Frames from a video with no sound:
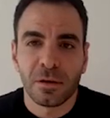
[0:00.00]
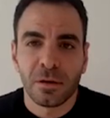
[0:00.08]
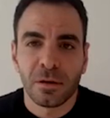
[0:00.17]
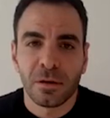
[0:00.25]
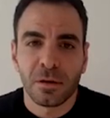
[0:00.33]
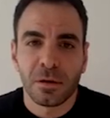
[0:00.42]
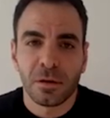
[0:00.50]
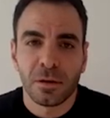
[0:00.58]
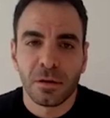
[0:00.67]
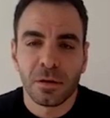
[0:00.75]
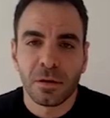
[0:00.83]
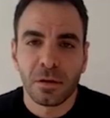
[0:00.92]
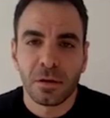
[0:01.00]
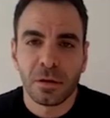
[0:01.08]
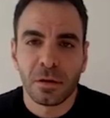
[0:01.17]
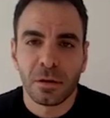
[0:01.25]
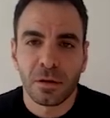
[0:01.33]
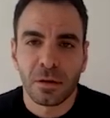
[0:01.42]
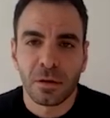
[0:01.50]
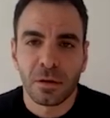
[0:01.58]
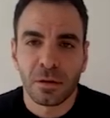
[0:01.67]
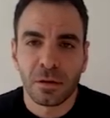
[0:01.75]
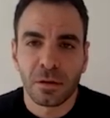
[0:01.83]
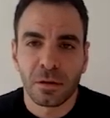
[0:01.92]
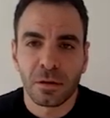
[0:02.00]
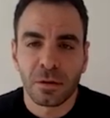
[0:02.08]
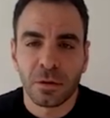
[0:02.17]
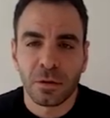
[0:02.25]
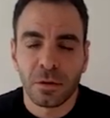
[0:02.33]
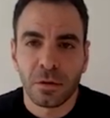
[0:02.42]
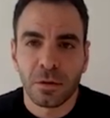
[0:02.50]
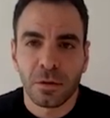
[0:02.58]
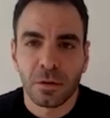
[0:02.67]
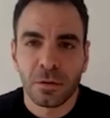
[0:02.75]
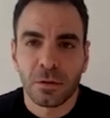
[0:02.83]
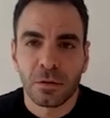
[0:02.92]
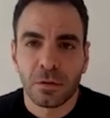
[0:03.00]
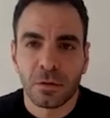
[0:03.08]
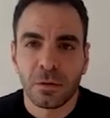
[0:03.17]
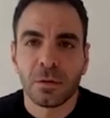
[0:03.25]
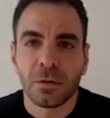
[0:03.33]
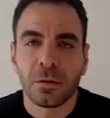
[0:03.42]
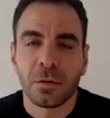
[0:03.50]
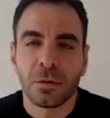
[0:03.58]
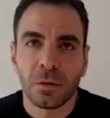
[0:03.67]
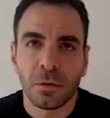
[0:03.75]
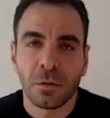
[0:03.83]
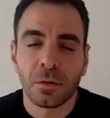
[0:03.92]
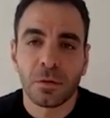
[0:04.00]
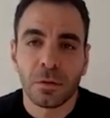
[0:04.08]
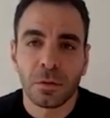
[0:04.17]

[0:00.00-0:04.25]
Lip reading: [no speech]